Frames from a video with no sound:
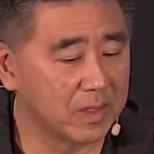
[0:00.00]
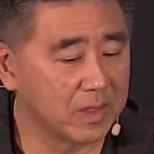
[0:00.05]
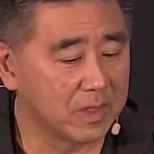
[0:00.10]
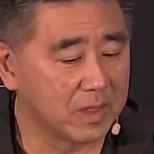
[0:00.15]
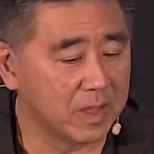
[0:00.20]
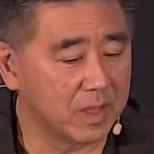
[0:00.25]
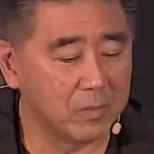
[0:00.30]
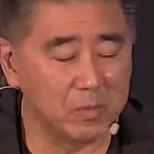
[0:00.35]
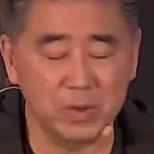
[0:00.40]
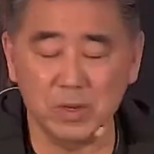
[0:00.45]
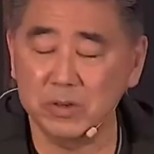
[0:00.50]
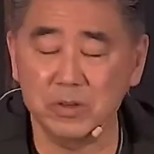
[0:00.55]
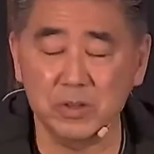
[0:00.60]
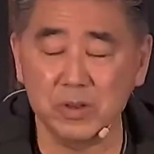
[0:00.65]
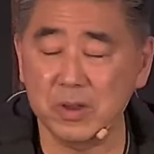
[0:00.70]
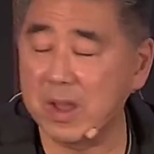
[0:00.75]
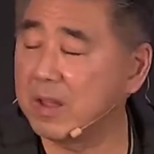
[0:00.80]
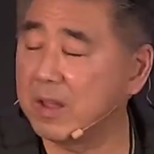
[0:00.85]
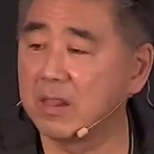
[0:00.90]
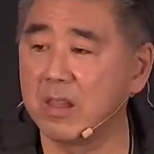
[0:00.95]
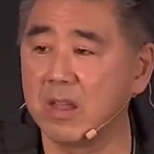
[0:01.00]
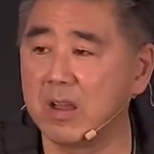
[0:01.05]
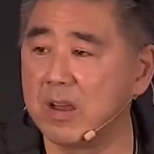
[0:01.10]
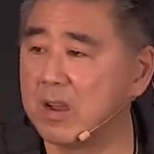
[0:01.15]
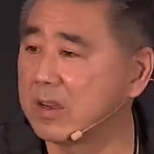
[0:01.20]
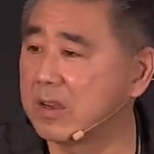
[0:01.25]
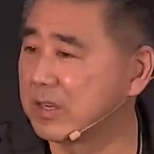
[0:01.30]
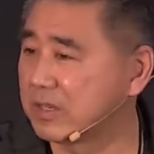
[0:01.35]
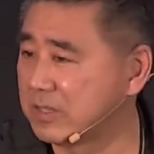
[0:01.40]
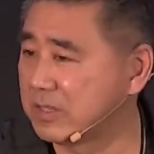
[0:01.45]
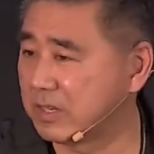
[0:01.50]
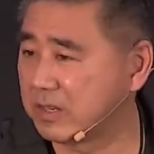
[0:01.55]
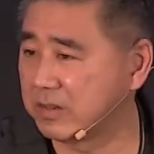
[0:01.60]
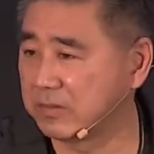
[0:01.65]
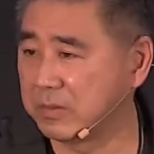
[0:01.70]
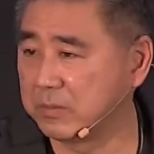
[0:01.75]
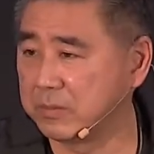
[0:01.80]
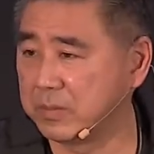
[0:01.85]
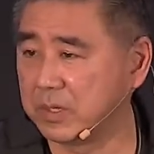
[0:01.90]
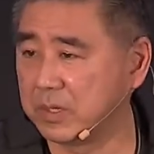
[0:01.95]
And we don't know how long it took him
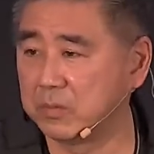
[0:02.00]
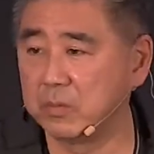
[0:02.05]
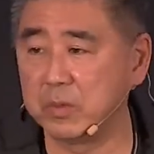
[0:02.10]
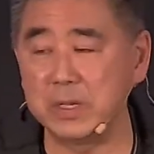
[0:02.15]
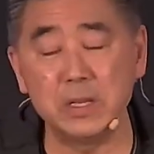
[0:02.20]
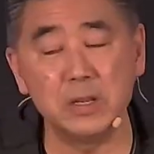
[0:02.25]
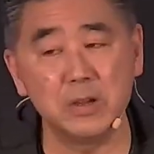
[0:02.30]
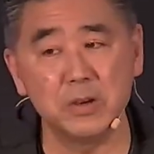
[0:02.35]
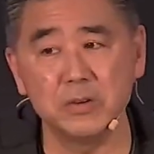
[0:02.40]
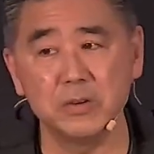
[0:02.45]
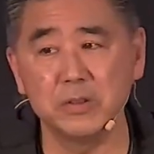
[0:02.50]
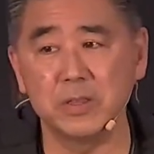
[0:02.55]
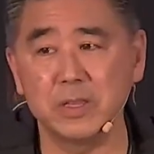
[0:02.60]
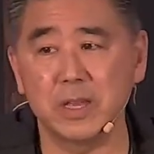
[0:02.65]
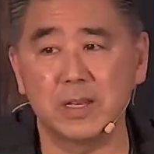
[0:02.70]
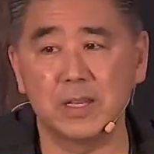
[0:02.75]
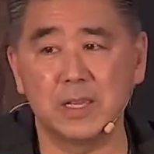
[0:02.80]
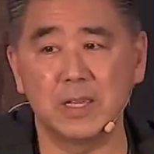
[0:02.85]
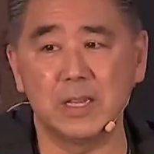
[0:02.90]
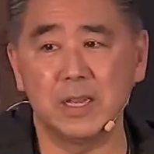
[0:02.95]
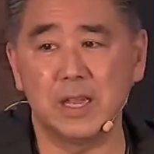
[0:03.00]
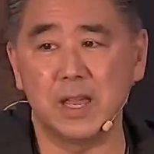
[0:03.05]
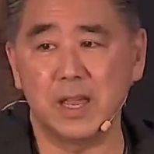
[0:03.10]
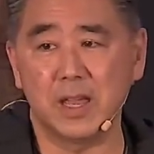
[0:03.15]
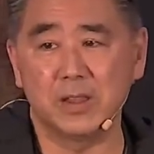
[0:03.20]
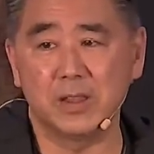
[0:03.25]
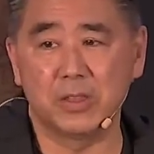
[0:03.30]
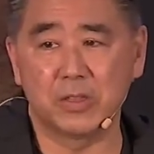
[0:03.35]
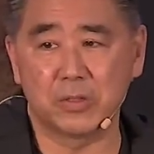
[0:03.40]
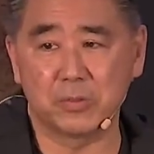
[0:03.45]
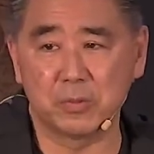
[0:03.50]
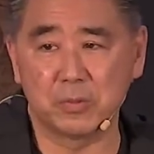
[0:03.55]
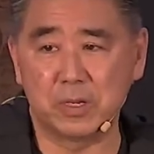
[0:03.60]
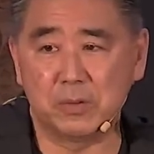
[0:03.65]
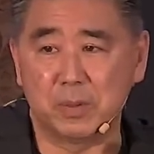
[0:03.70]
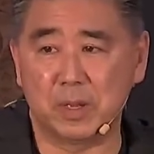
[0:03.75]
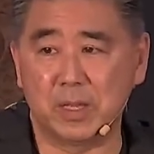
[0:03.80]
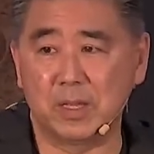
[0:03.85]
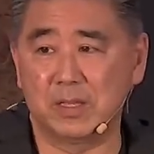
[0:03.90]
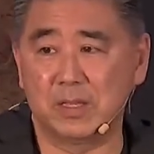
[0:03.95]
to build. We know that he had three,
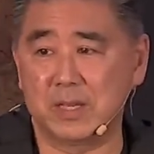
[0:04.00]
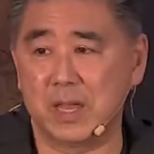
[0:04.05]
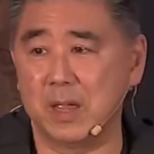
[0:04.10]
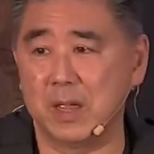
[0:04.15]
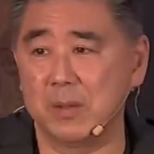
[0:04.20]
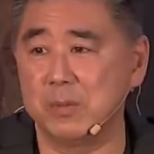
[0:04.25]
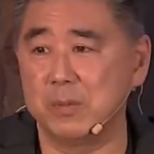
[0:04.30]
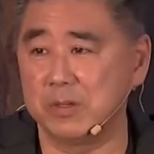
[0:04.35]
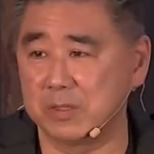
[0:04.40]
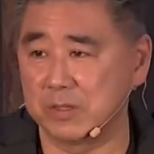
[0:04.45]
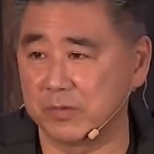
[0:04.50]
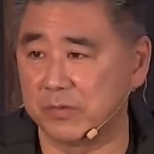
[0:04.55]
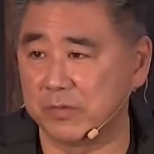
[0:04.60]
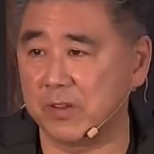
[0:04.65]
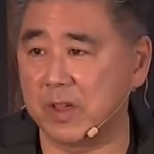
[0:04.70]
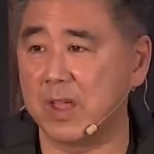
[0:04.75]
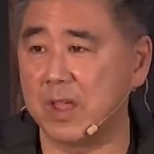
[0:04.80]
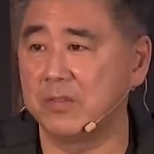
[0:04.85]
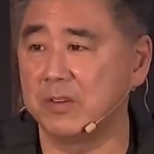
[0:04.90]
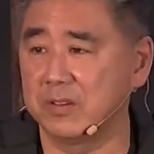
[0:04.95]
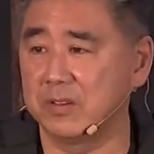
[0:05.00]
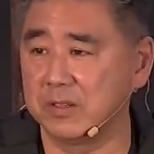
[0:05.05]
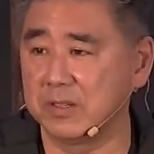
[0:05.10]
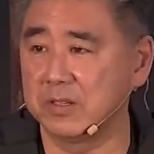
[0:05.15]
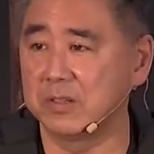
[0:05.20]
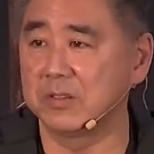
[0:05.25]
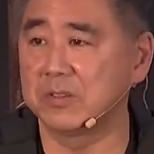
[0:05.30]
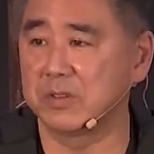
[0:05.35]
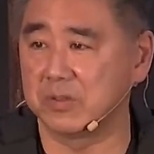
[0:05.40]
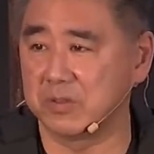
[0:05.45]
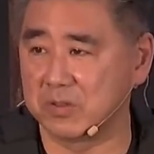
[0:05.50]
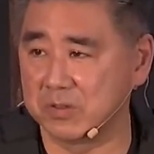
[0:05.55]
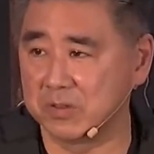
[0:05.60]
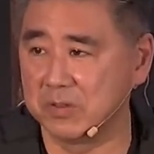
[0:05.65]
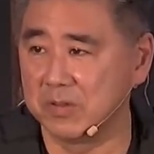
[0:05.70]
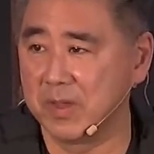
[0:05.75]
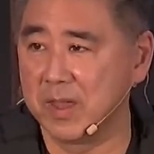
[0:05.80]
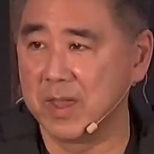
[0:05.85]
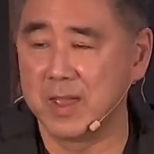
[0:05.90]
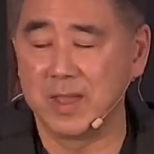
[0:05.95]
by the time he was 500 years
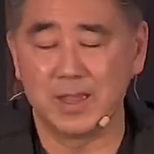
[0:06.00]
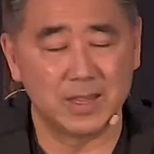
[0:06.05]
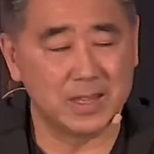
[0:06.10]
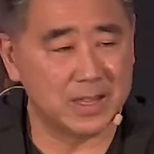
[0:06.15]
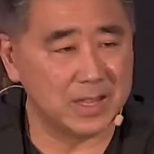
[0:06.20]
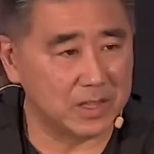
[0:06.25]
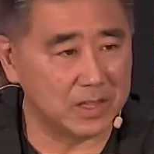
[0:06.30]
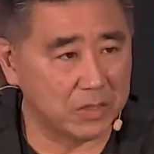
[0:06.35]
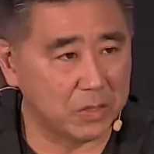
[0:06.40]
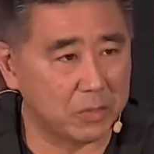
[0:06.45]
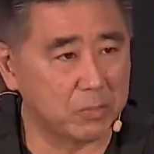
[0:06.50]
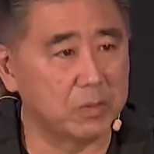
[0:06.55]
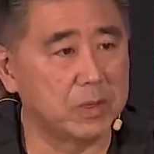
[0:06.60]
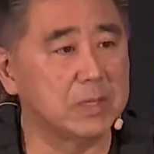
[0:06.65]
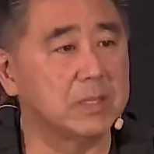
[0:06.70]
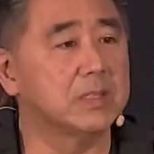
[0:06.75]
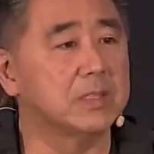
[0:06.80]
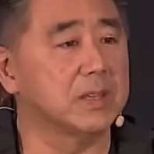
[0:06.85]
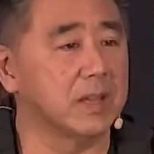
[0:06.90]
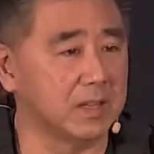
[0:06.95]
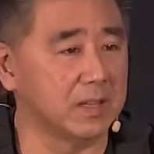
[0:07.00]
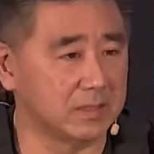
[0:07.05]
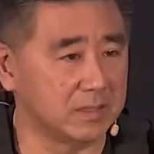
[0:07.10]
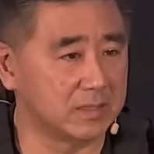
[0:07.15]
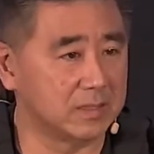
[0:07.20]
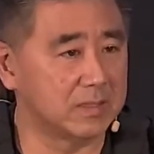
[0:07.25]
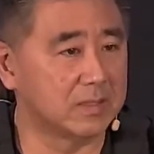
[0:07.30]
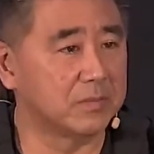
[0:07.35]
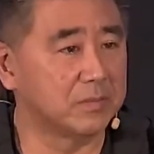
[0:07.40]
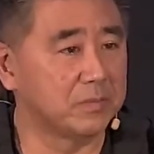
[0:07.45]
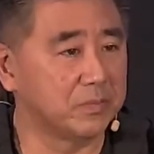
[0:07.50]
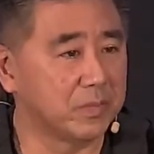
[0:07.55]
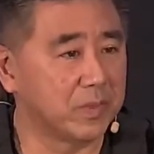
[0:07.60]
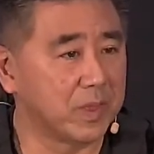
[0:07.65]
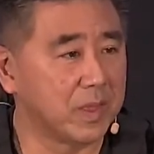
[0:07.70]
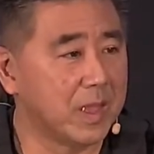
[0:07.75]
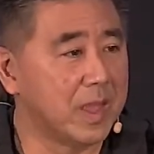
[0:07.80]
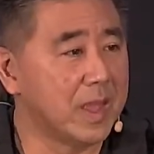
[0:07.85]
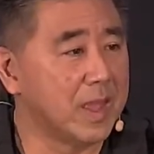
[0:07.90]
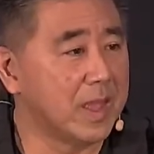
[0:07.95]
old, he had three sons.
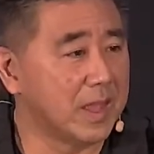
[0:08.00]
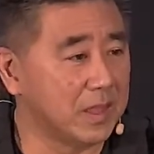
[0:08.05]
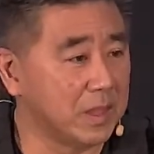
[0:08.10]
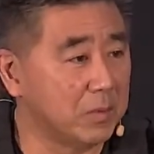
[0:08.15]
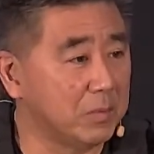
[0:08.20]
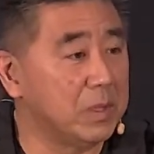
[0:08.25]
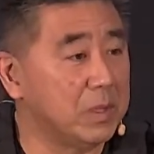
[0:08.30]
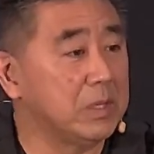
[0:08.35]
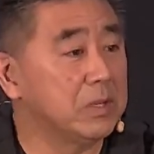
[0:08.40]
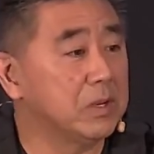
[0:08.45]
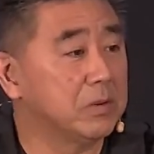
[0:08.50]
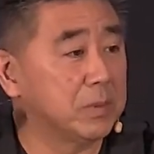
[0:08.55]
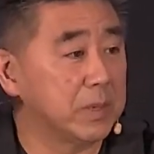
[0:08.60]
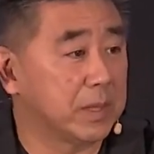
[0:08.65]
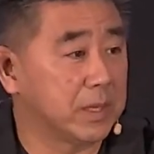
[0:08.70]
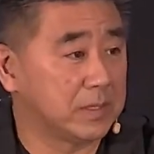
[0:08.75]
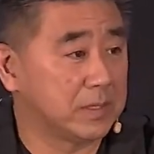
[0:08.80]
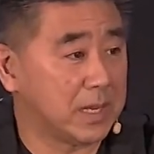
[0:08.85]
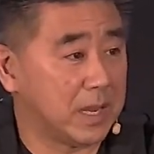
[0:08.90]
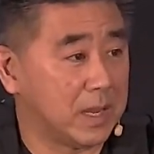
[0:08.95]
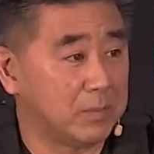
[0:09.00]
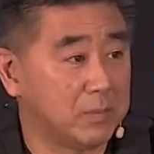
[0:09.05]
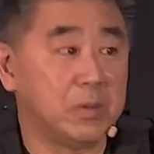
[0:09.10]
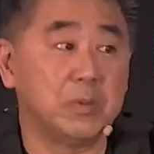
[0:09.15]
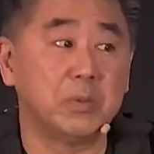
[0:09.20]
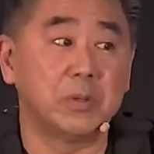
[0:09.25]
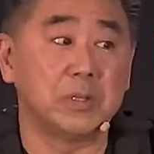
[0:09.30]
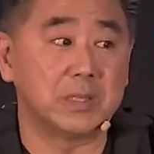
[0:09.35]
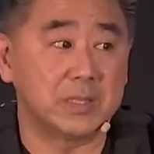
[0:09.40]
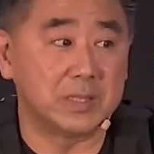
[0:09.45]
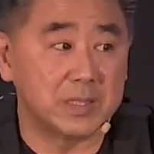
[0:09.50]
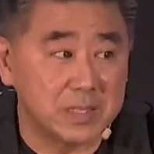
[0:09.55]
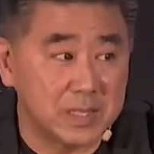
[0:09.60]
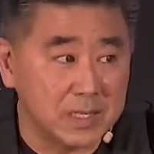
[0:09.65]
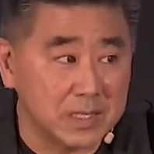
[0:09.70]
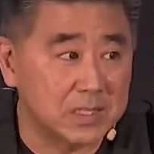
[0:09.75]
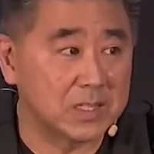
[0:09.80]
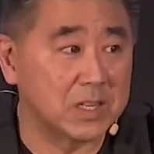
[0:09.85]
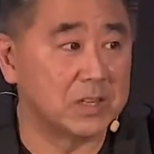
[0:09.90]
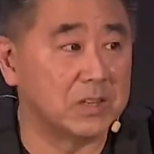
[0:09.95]
And then we know by the time he was
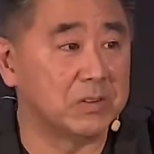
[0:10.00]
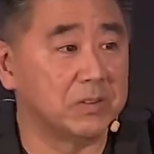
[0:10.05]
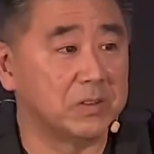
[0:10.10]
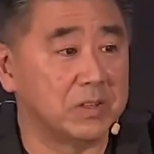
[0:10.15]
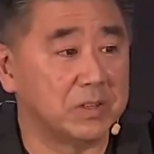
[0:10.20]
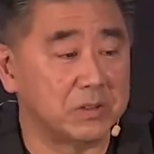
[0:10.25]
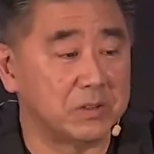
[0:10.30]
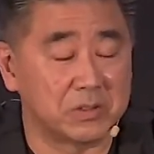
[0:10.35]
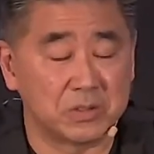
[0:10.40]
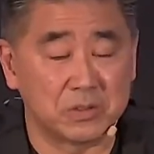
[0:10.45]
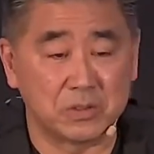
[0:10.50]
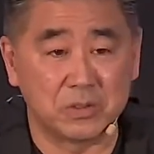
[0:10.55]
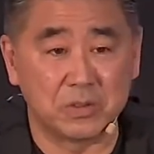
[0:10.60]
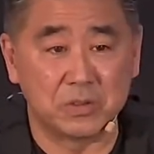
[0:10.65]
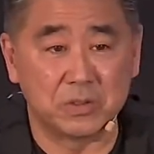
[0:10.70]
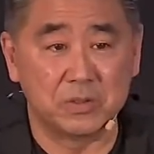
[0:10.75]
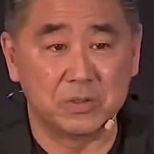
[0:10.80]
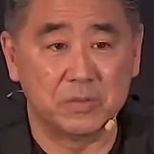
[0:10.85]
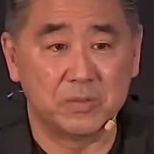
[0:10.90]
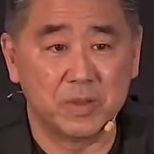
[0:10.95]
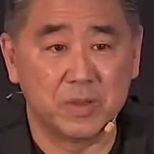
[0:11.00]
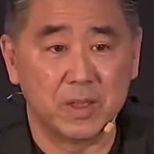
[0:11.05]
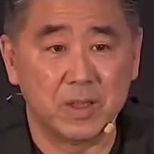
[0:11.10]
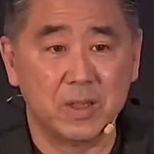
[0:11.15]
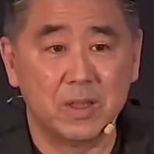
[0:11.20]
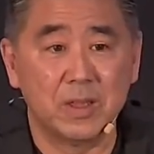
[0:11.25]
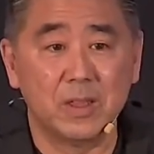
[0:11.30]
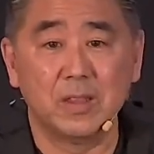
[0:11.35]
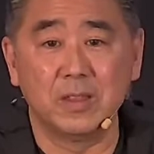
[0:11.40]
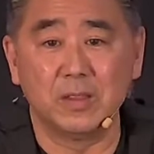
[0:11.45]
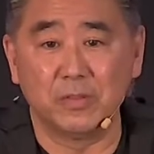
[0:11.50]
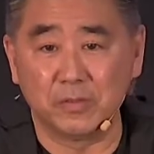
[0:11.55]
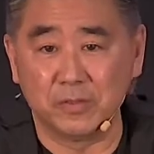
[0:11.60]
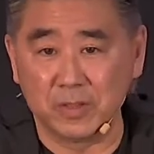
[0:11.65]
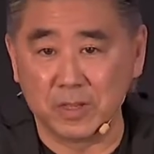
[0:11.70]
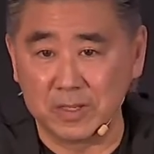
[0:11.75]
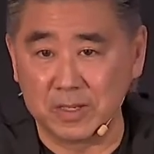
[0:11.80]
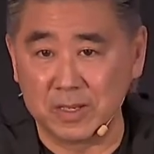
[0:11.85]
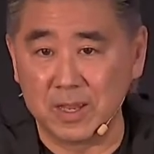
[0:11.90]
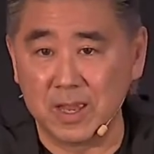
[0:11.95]
600 years old, the
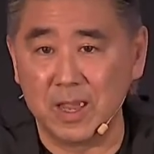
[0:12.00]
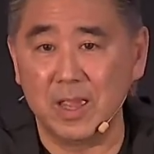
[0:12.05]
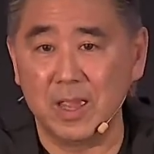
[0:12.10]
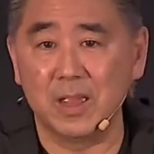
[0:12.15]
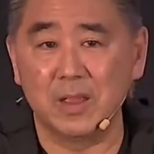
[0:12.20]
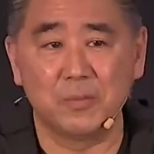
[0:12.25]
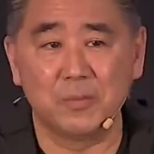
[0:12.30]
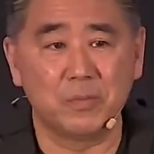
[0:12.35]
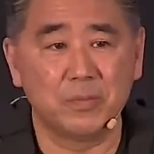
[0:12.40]
flood came.